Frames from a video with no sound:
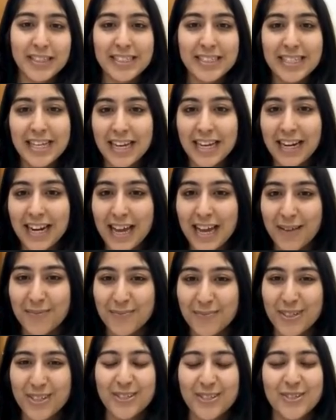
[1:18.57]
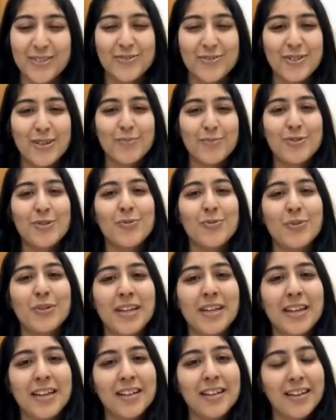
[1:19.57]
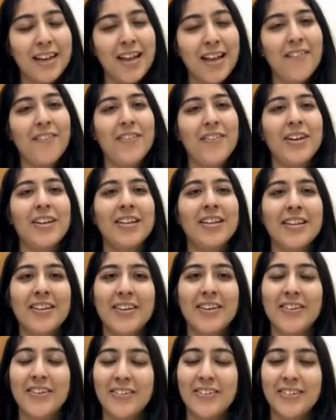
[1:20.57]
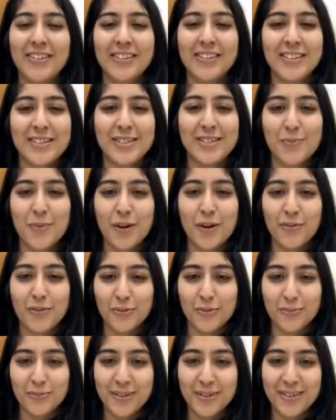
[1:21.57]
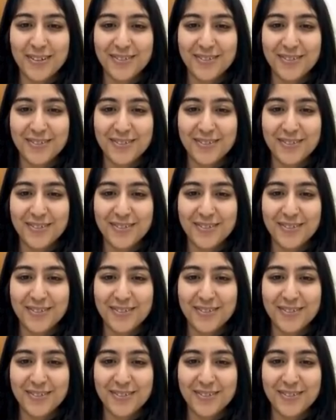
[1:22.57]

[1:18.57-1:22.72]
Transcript: Instagram. So I'm shooting everything here in this one room.